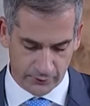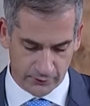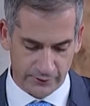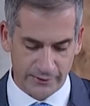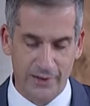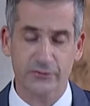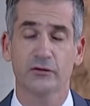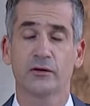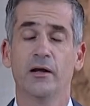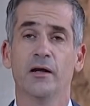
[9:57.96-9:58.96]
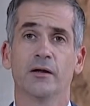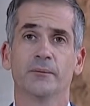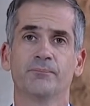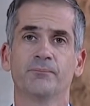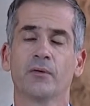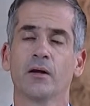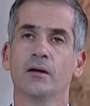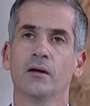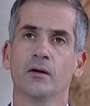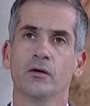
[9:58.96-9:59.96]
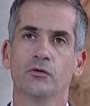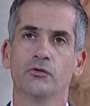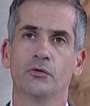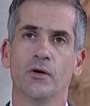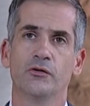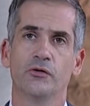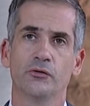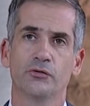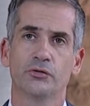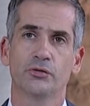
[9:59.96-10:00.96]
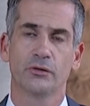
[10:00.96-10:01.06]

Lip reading: The task is clear: to reduce